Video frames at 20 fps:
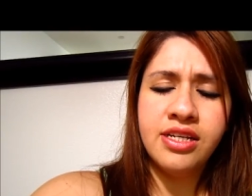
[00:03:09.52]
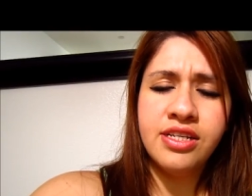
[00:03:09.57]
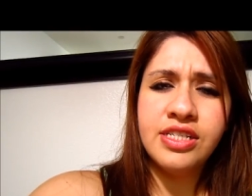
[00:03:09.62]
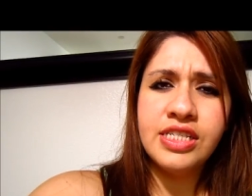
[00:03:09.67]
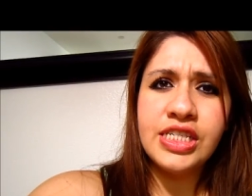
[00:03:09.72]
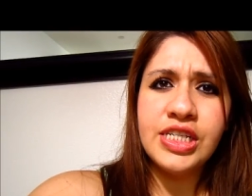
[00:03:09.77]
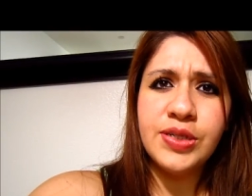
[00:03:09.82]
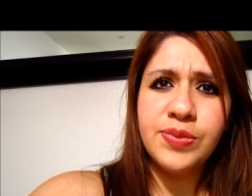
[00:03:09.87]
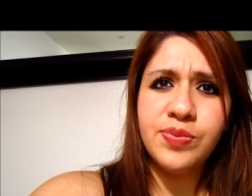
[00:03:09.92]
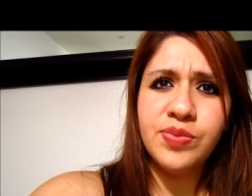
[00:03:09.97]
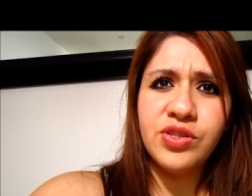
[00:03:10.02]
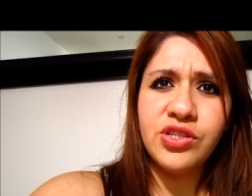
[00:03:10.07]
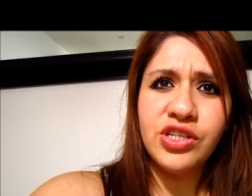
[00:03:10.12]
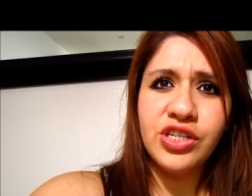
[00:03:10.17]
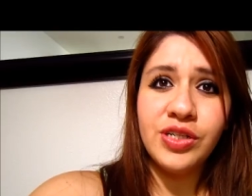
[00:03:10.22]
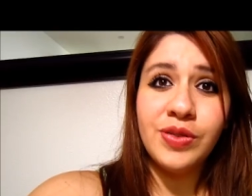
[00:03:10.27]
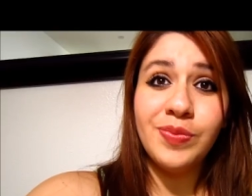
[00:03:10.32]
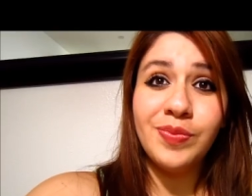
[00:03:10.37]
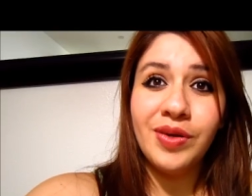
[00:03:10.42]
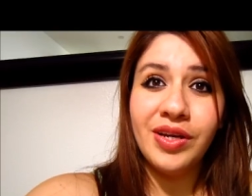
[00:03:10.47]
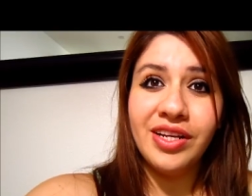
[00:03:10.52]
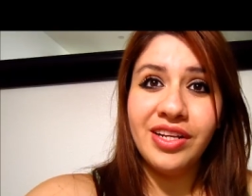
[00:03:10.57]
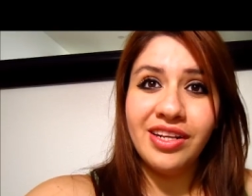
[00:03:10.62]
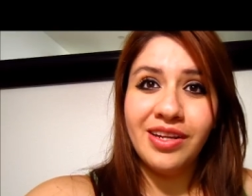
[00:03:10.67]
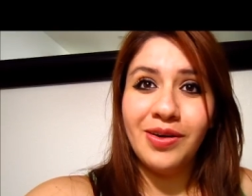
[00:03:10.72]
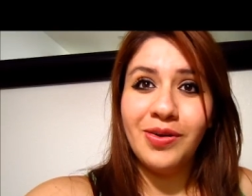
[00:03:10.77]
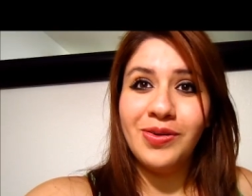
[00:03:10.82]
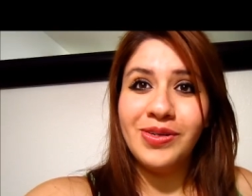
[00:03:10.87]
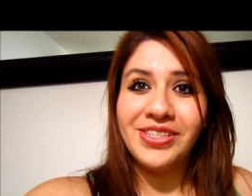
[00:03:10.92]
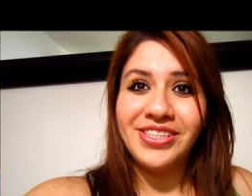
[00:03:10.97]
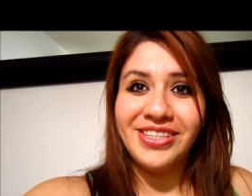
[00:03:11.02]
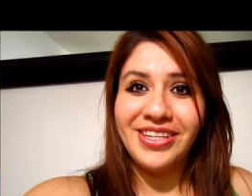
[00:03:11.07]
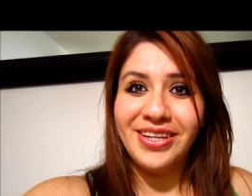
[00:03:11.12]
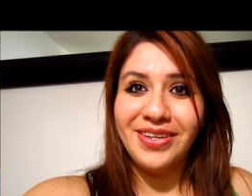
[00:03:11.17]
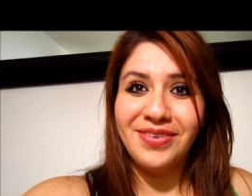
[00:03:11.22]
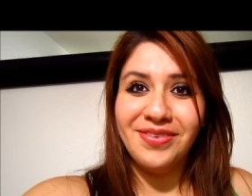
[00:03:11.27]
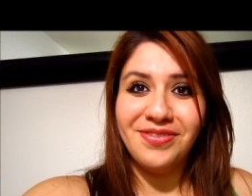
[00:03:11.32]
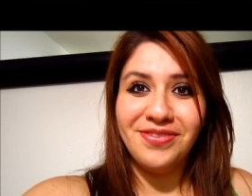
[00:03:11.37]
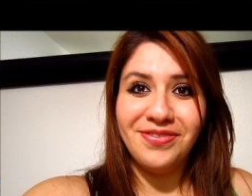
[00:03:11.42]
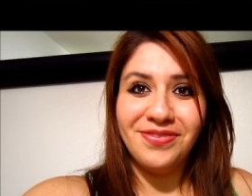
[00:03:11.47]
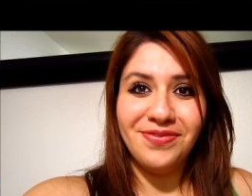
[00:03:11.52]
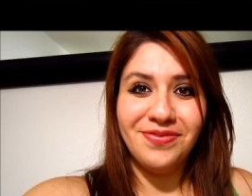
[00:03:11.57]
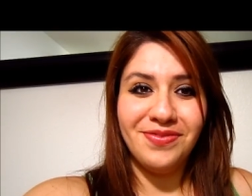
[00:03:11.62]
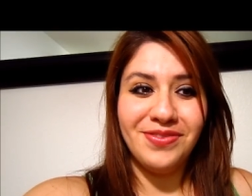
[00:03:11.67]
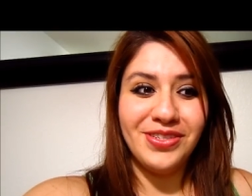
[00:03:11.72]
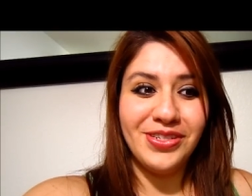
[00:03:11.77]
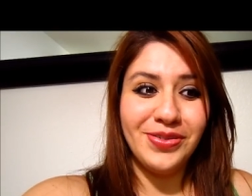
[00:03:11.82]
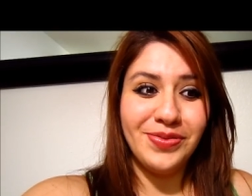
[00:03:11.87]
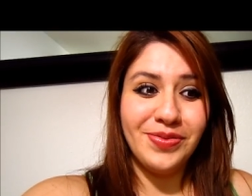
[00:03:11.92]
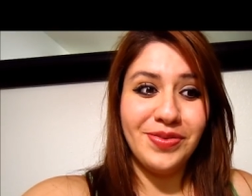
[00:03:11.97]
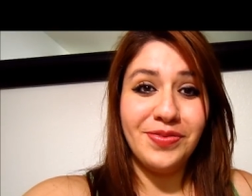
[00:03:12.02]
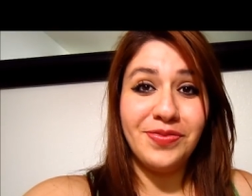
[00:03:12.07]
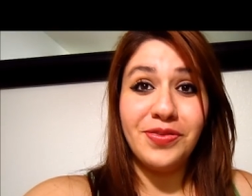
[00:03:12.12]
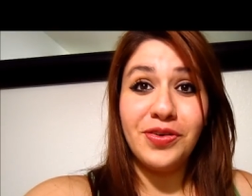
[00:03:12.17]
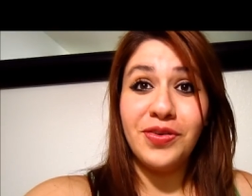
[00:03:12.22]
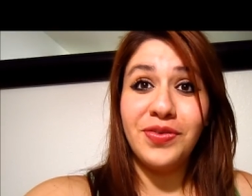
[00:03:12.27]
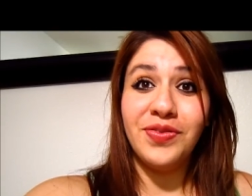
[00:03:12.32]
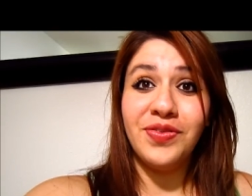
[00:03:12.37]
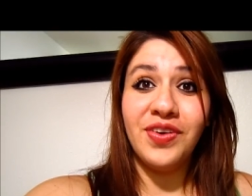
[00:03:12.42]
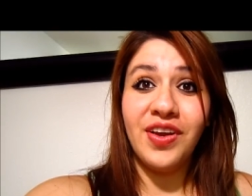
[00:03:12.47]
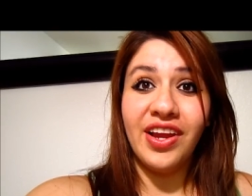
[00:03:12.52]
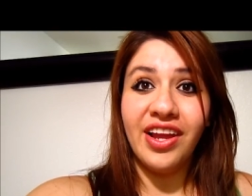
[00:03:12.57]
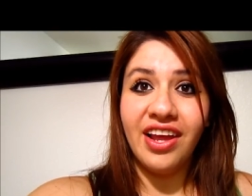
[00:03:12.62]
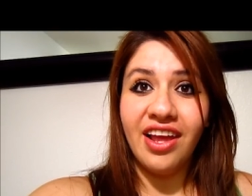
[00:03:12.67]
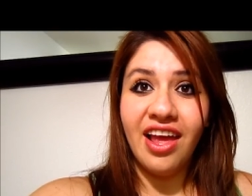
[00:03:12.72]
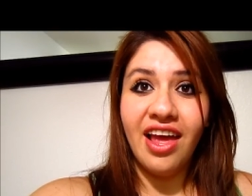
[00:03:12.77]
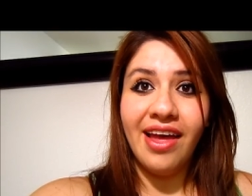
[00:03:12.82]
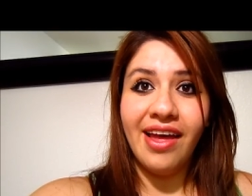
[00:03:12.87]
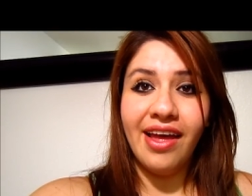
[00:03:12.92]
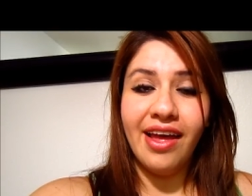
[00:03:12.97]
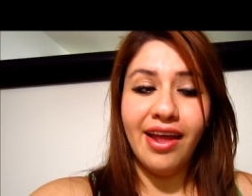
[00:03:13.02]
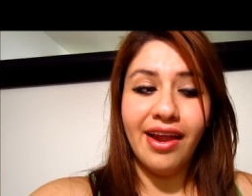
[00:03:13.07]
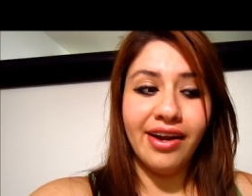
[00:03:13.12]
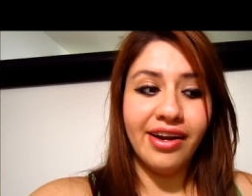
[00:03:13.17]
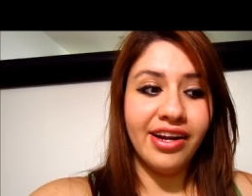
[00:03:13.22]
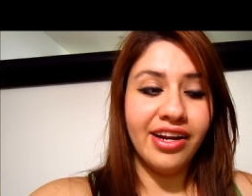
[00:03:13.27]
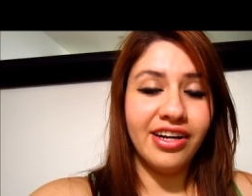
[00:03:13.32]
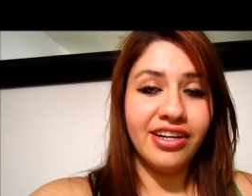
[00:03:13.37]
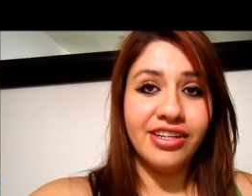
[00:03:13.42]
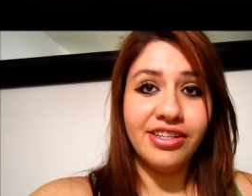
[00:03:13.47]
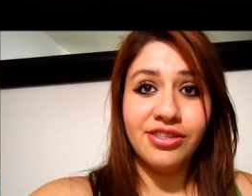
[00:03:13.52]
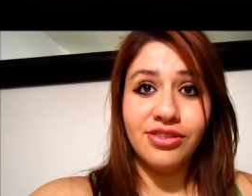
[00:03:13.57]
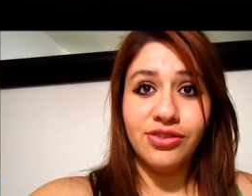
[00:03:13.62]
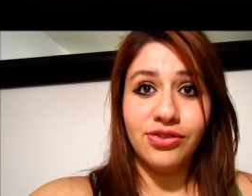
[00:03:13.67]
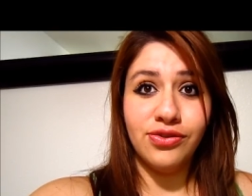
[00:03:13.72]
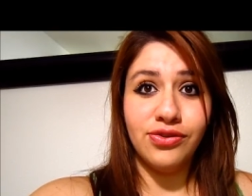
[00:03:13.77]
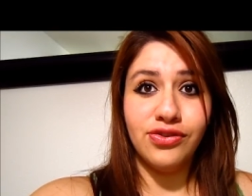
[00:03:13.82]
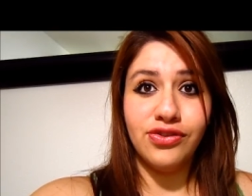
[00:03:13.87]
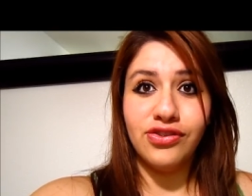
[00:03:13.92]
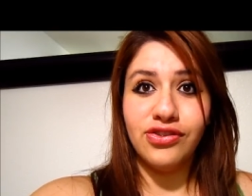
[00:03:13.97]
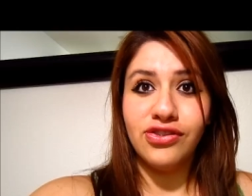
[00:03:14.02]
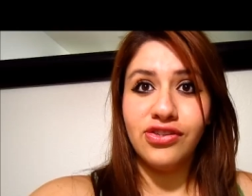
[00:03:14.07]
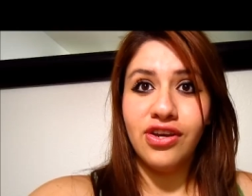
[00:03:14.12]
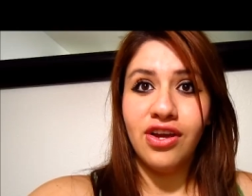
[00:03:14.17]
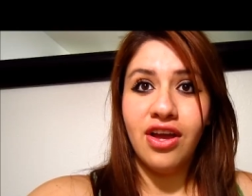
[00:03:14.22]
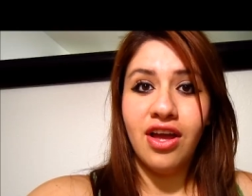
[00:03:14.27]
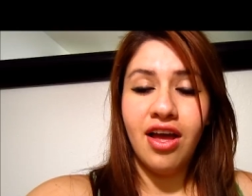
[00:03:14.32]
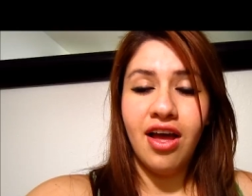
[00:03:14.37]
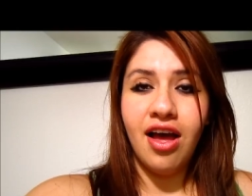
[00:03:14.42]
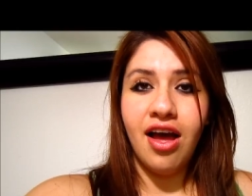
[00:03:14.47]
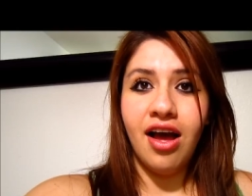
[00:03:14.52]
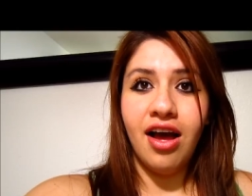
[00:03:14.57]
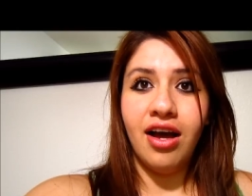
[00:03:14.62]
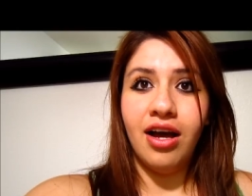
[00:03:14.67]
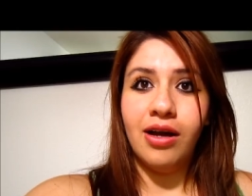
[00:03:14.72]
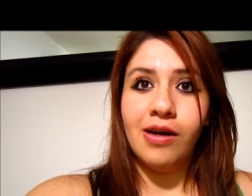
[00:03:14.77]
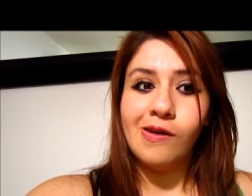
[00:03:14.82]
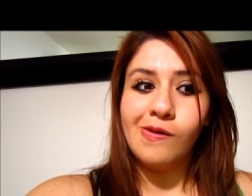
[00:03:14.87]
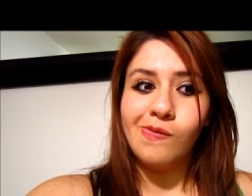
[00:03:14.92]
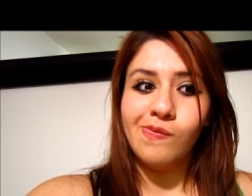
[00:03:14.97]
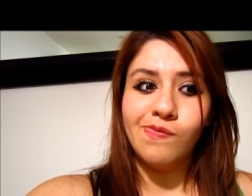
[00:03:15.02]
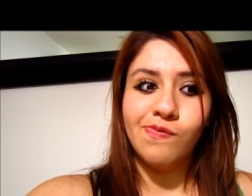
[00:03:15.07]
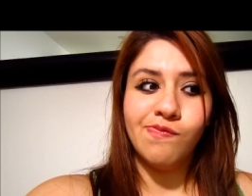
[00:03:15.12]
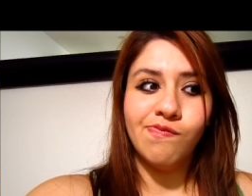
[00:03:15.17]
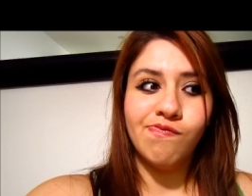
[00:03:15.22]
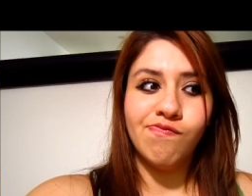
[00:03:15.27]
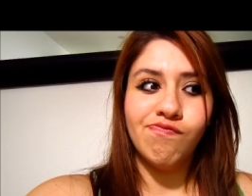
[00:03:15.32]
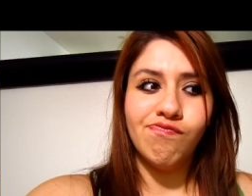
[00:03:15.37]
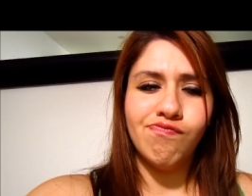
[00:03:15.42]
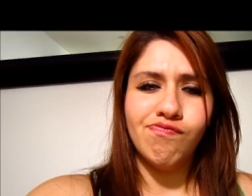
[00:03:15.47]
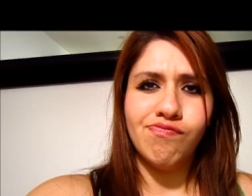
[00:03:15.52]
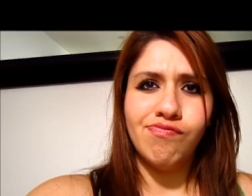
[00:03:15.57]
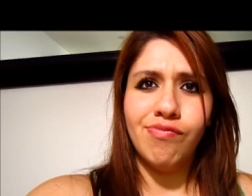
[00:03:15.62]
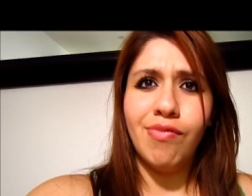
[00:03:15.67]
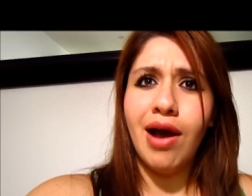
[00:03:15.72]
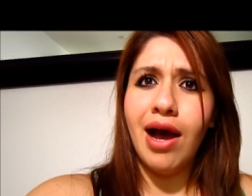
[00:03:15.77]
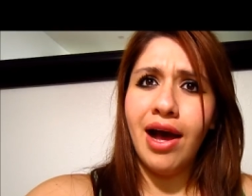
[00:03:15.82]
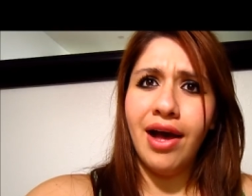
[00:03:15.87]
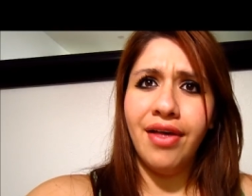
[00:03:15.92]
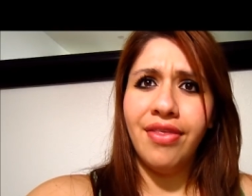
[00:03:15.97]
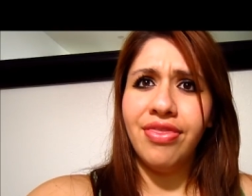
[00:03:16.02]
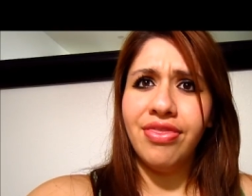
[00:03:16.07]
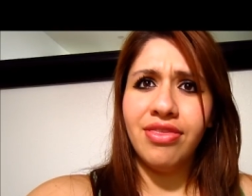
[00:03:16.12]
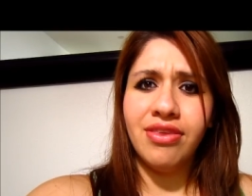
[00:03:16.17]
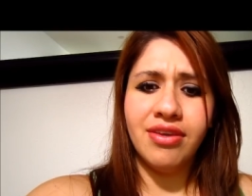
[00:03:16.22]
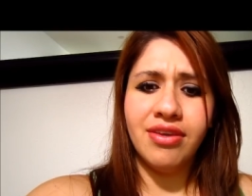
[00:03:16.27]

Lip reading: some treatment that was sent to me for free, and Carita's bath